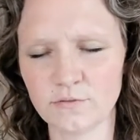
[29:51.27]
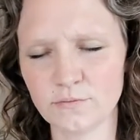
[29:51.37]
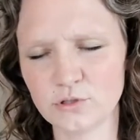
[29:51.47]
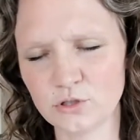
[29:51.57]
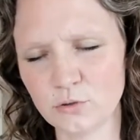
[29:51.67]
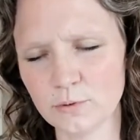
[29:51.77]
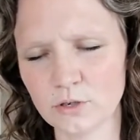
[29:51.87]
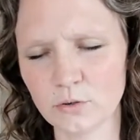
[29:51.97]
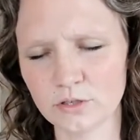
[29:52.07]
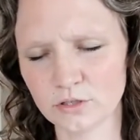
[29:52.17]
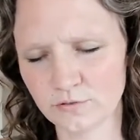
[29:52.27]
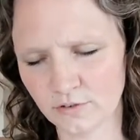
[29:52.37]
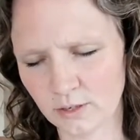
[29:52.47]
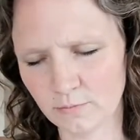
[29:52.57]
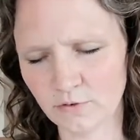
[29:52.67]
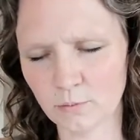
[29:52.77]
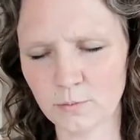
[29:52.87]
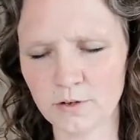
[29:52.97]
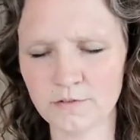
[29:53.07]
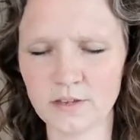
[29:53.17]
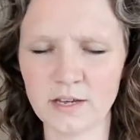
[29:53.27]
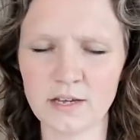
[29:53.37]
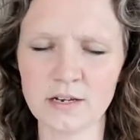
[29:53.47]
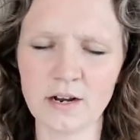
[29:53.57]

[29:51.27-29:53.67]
super gorgeous flame from above the head,